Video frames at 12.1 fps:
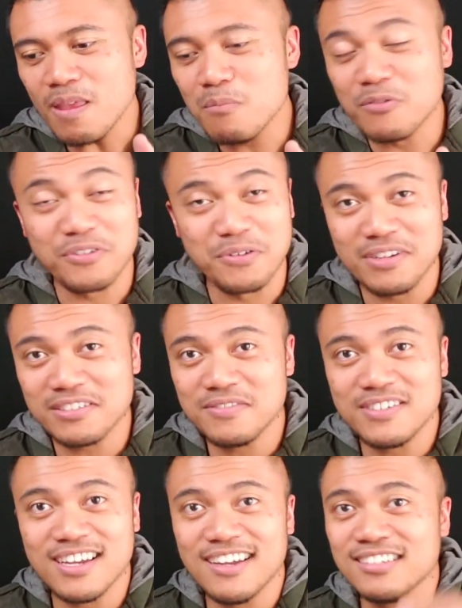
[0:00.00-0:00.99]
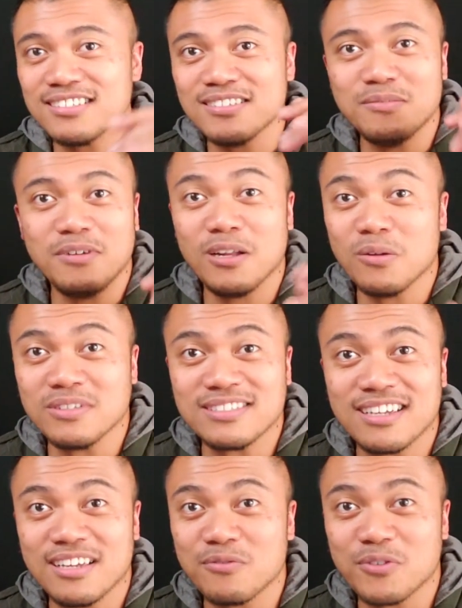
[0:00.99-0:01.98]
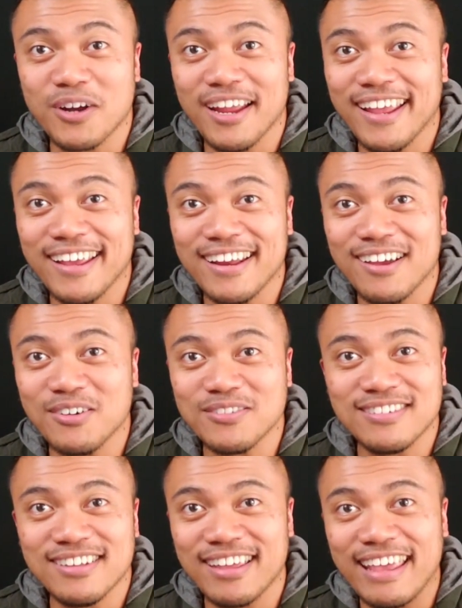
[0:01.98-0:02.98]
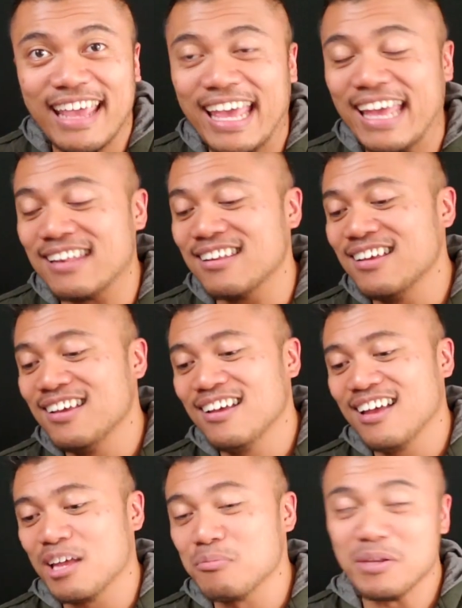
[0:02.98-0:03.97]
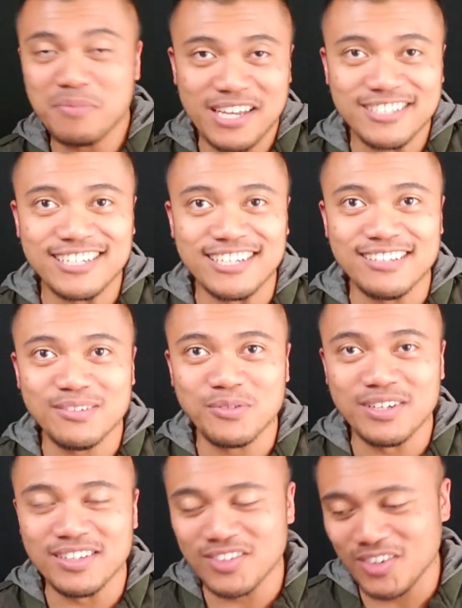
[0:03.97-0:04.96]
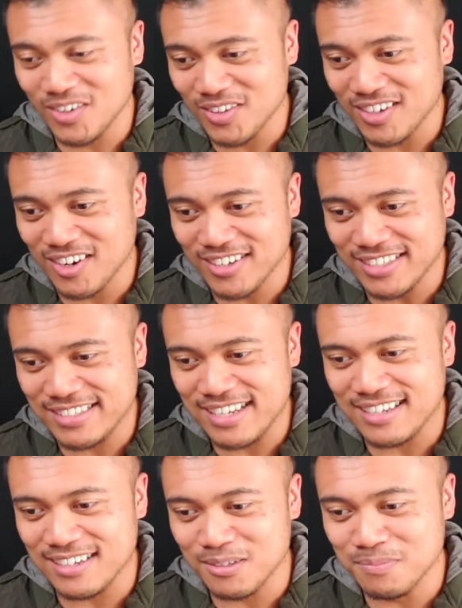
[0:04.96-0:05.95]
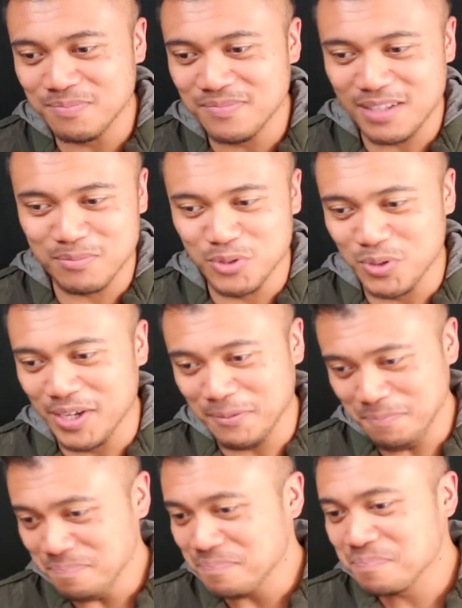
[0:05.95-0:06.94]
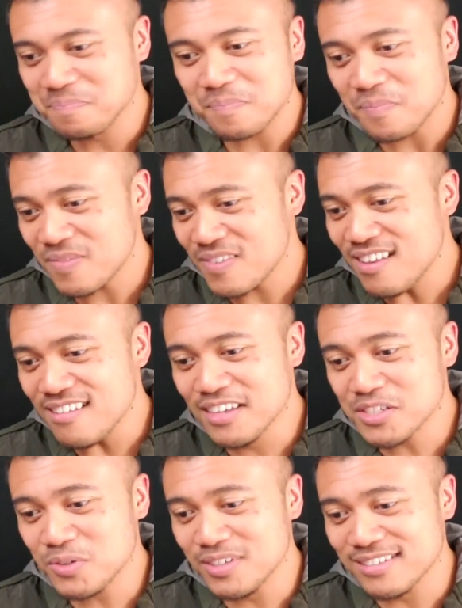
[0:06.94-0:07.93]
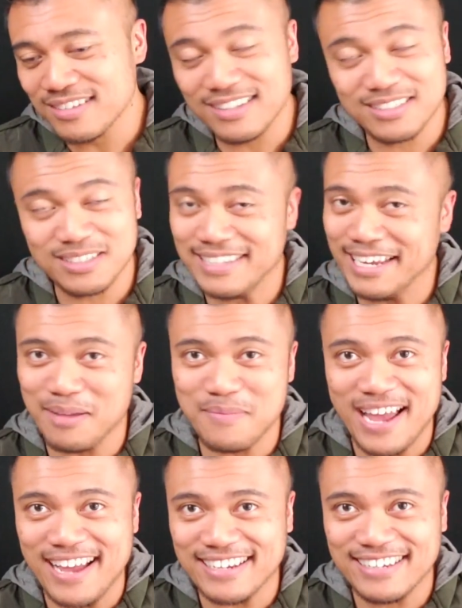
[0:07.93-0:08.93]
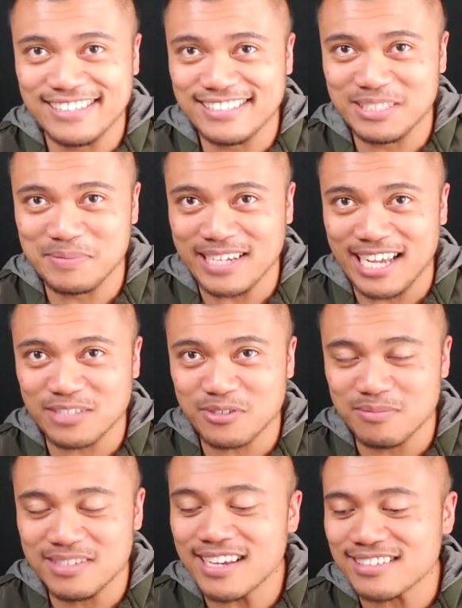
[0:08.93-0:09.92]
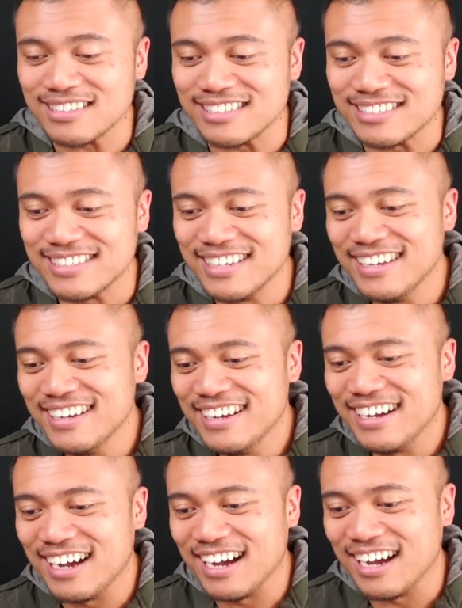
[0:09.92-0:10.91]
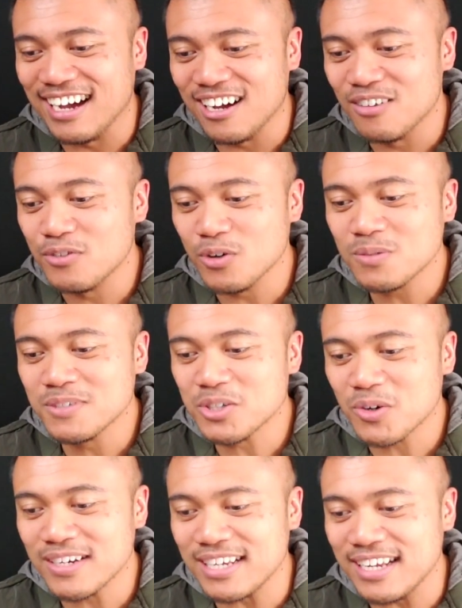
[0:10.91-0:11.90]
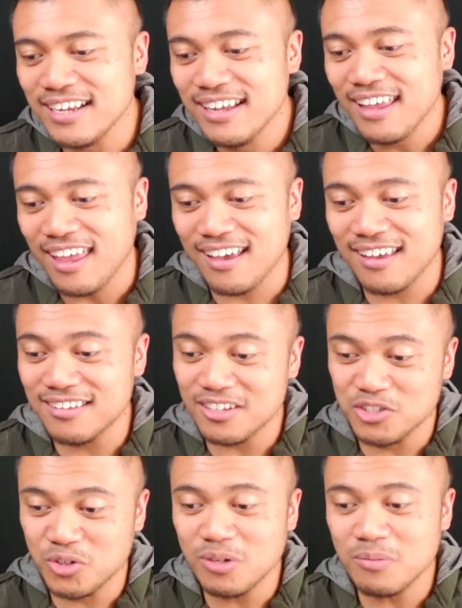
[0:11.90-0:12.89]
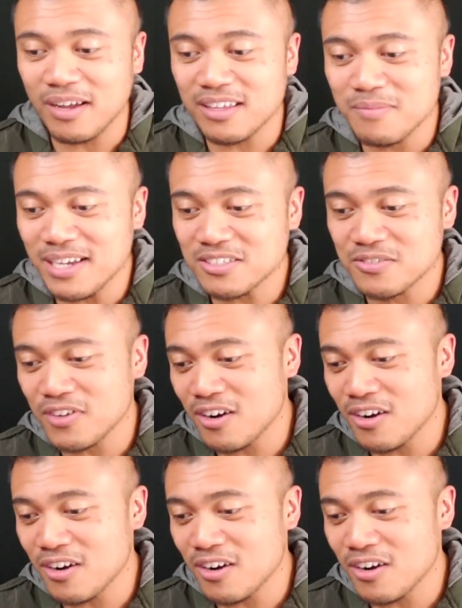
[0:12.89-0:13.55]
But for the rest of you guys, mahalo once again for hanging out again and being patient with all the artists that um, I'm doing. This one, let's take it back to my guys from Texas, uh, Vocal Majority, and joined by the Masters of